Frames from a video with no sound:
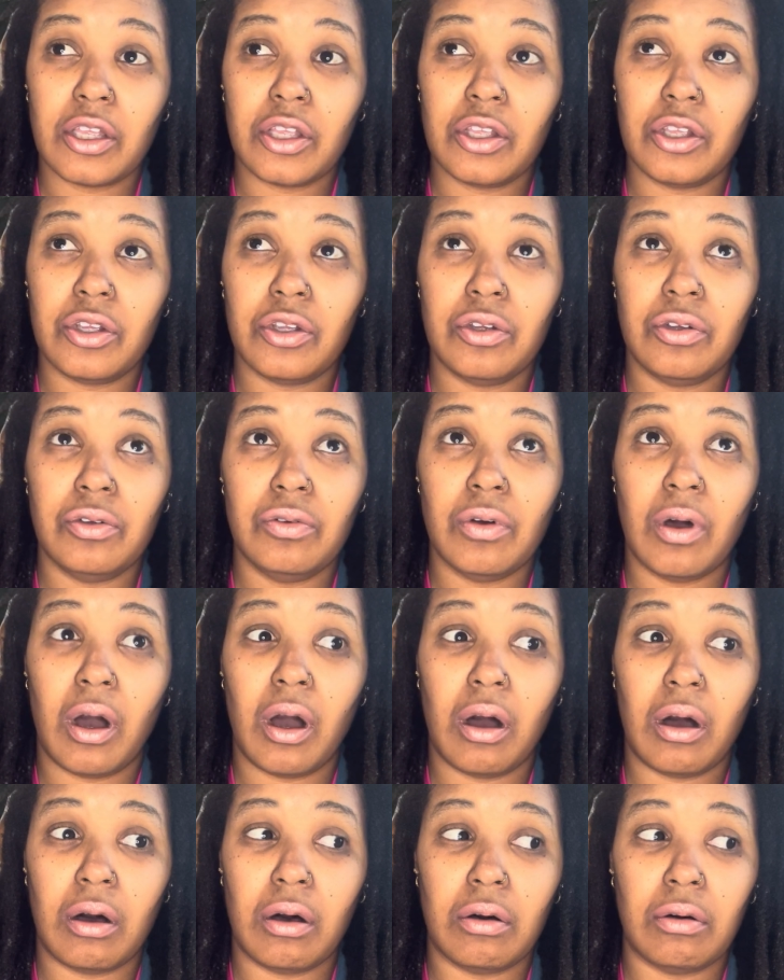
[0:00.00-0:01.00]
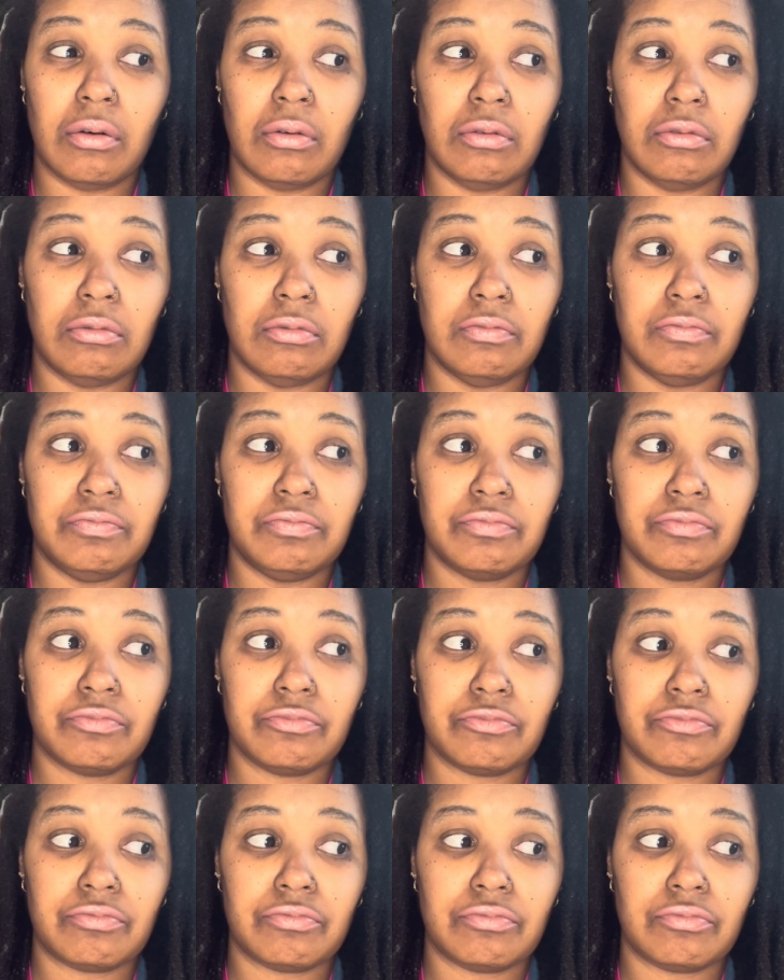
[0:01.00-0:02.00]
You own,
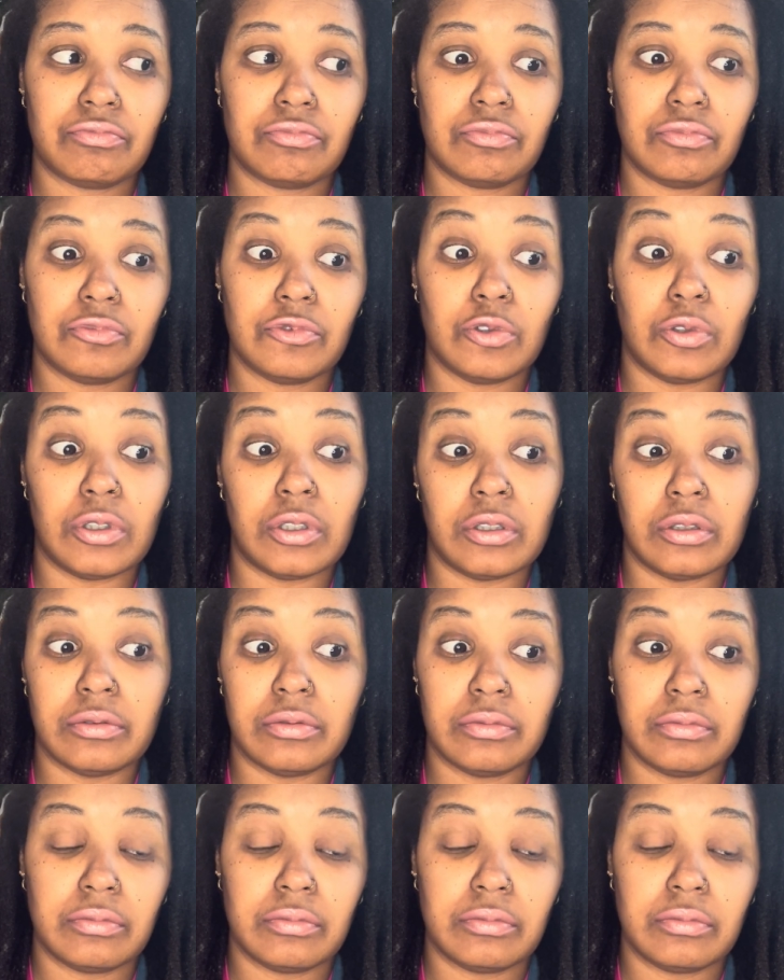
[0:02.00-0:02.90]
well,